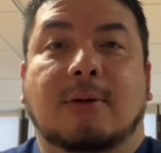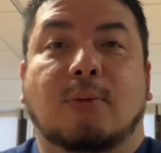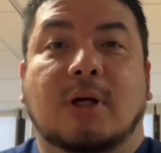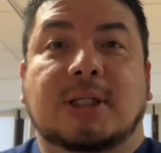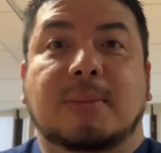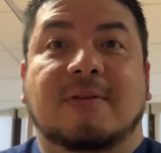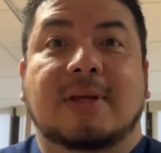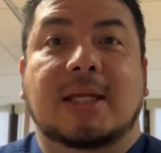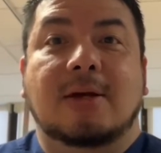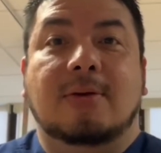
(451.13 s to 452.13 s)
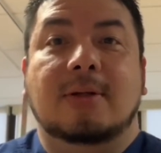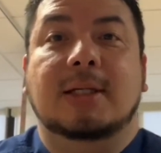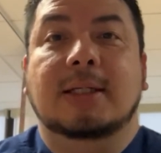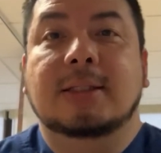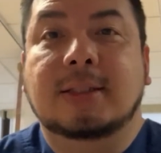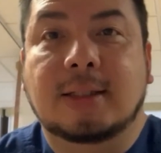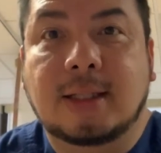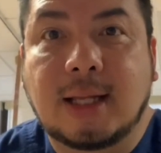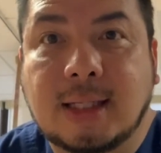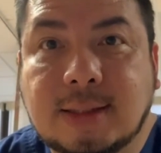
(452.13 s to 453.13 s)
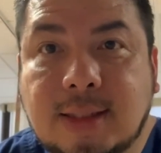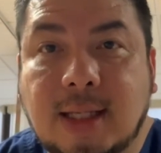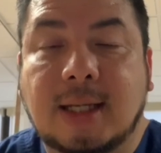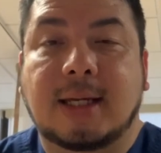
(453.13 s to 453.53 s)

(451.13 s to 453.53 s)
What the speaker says: watching my video. Till the next